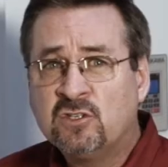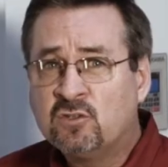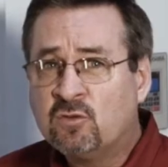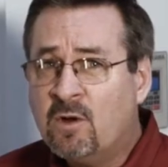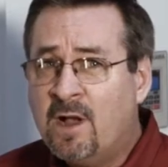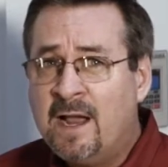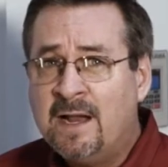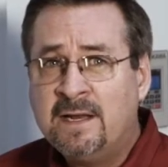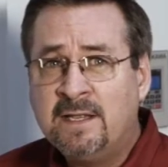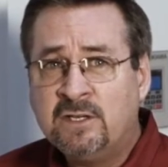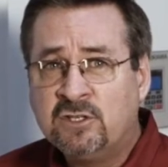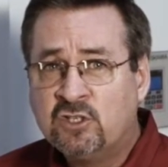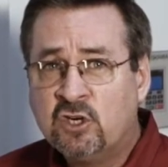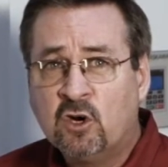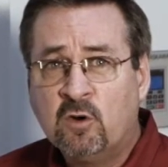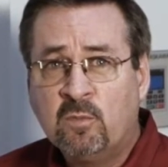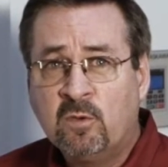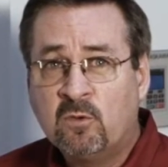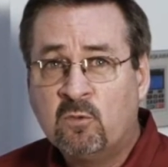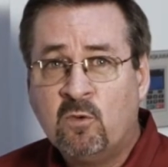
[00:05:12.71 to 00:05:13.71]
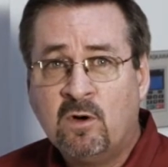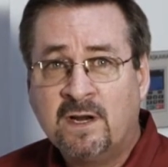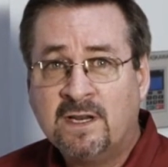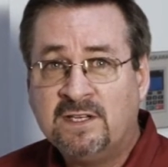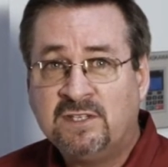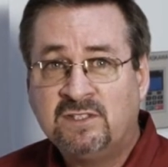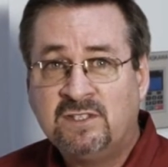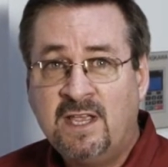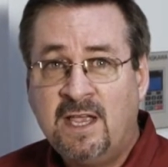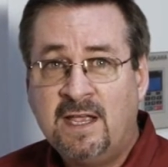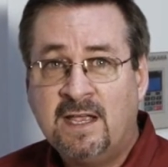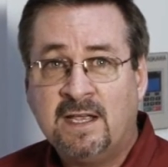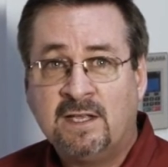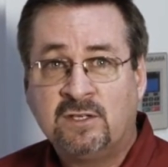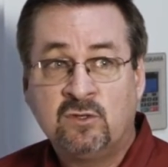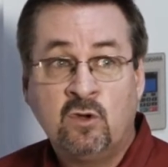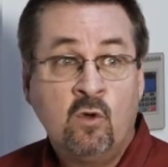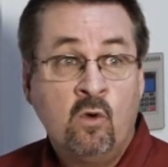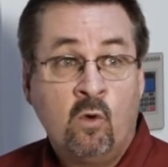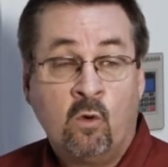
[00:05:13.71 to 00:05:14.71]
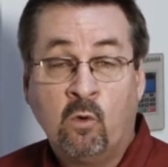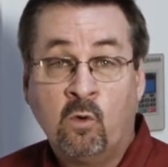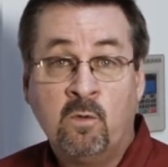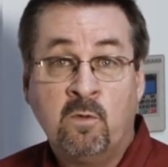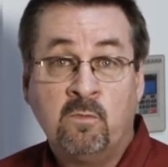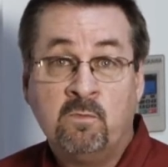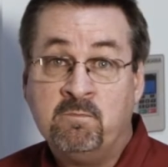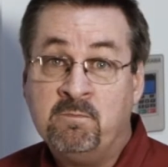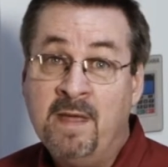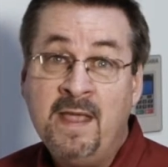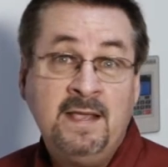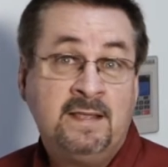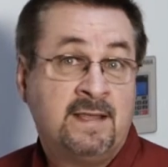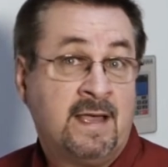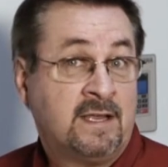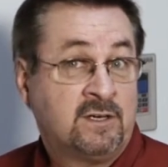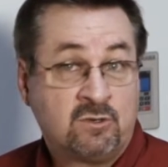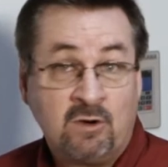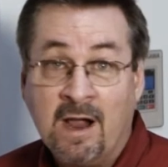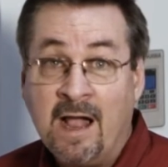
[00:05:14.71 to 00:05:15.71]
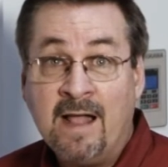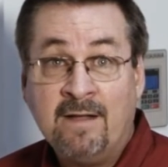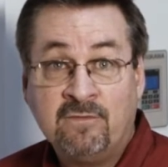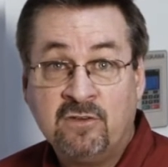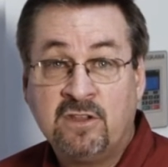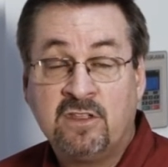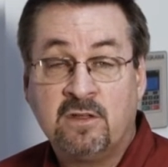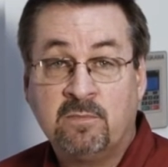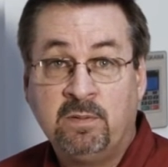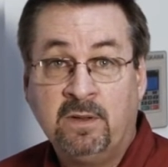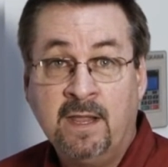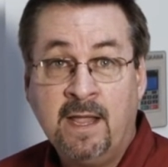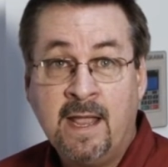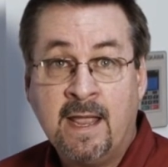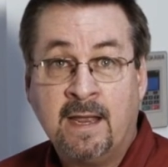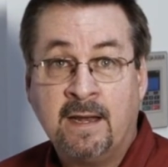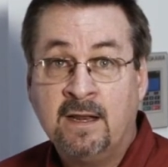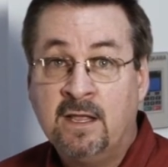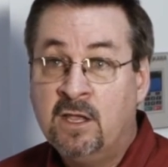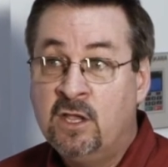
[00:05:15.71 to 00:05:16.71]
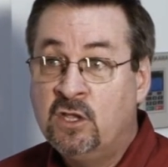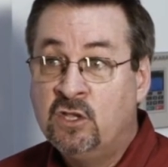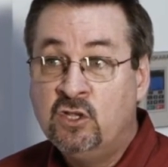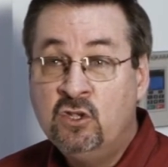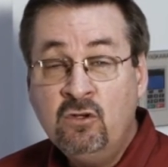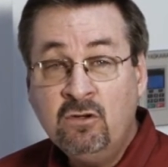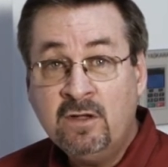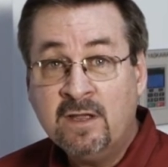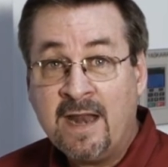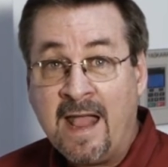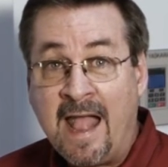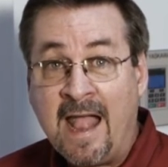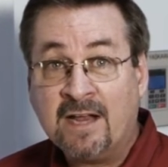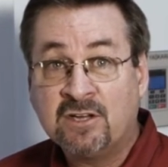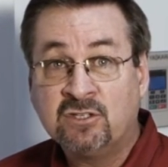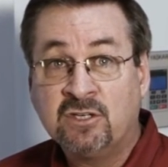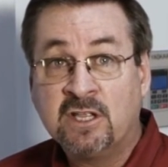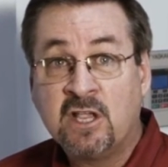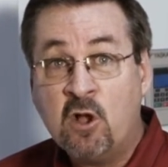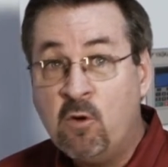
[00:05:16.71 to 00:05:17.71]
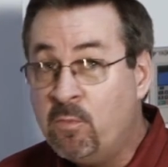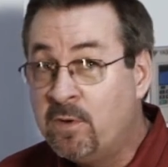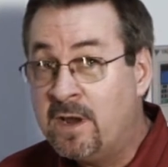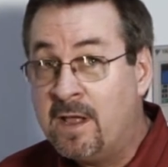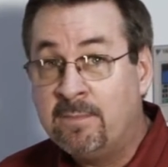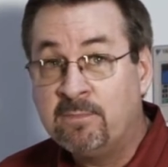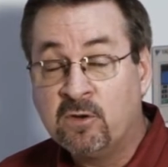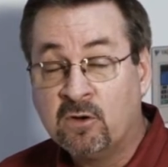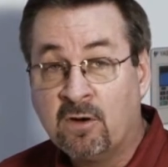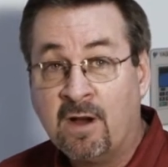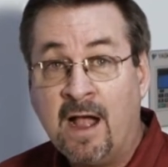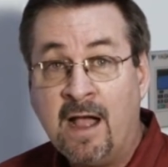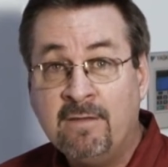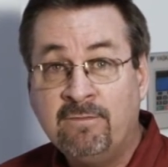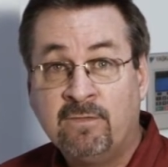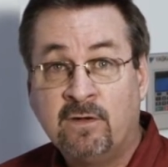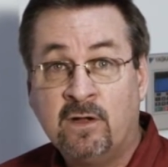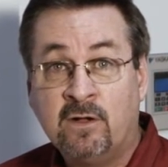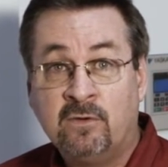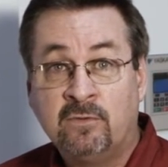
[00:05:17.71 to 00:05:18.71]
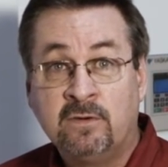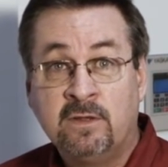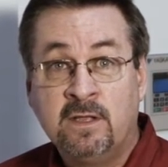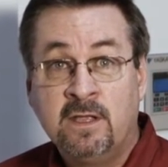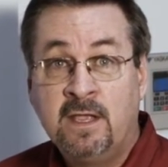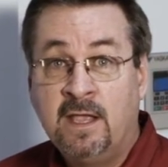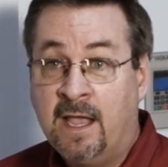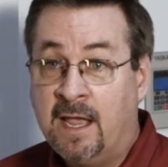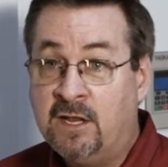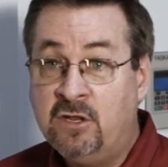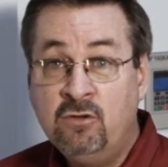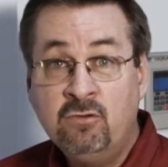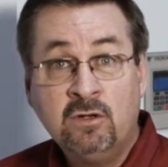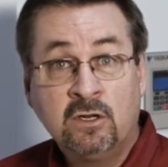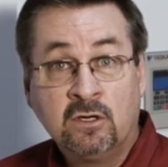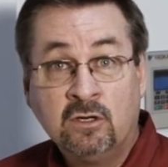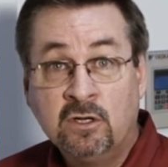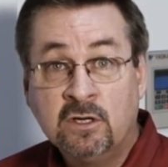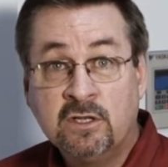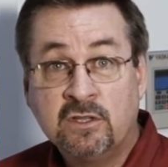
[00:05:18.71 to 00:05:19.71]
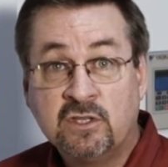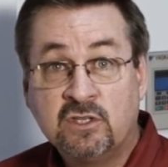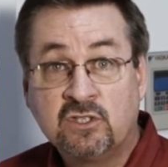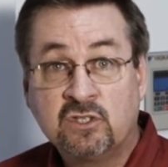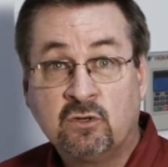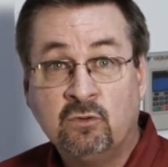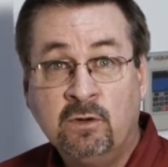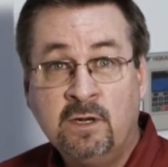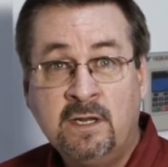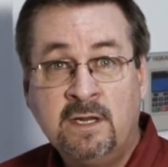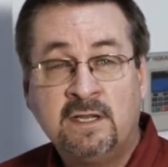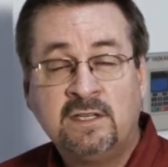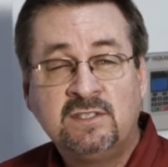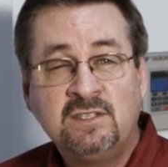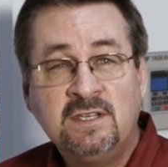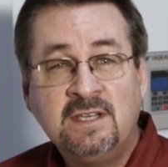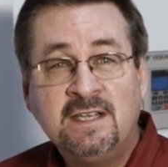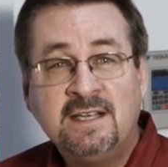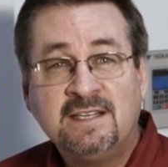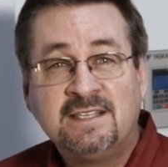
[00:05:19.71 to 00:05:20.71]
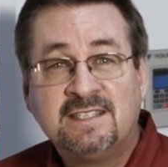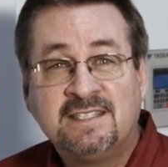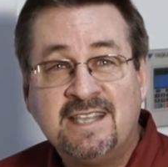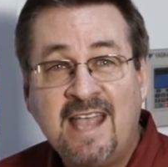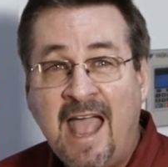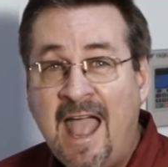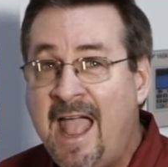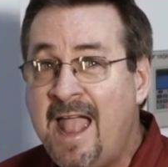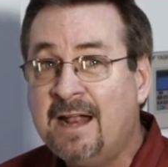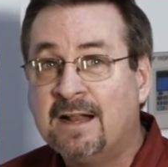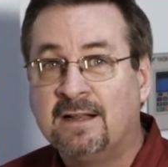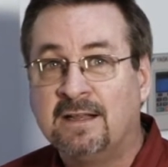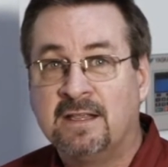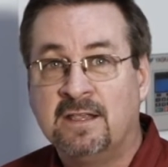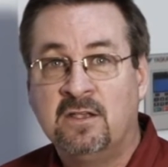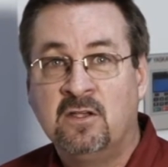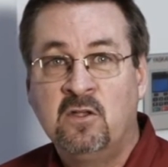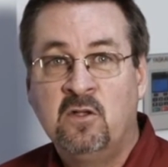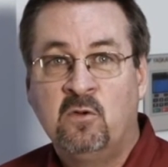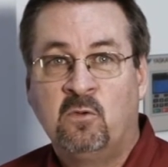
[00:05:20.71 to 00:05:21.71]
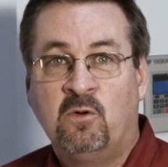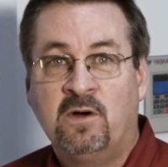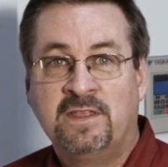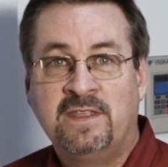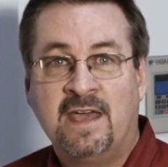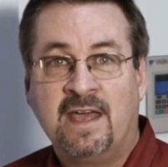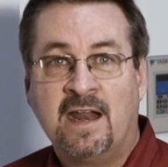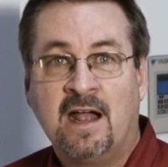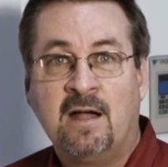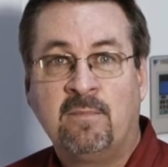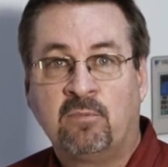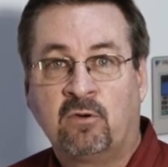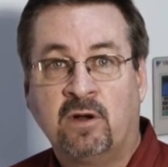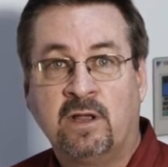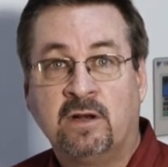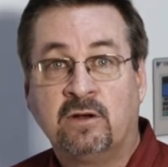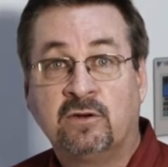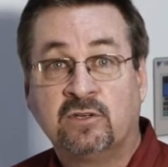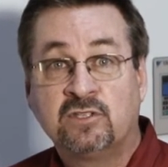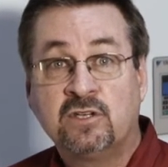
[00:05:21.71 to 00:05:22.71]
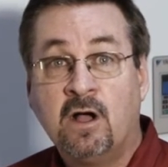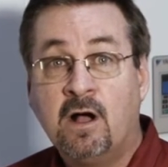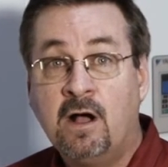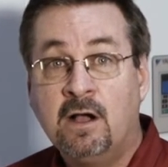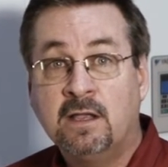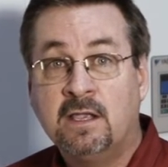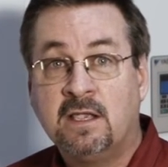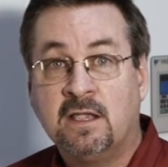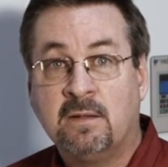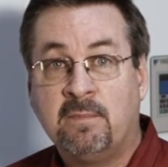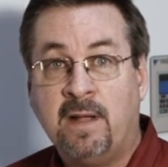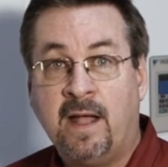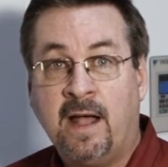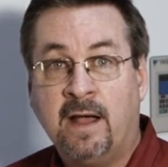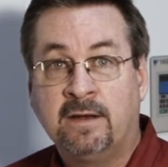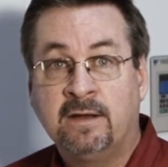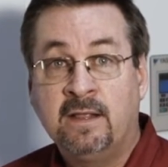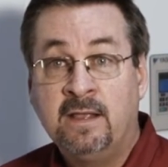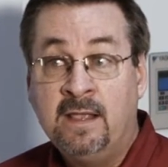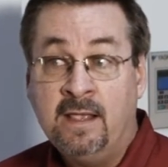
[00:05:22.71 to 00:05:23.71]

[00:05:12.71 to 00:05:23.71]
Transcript: try to interpret what he says or make that drive into the plant. You can actually open up your iPhone and you can look at the screen and see exactly what that operator is talking about.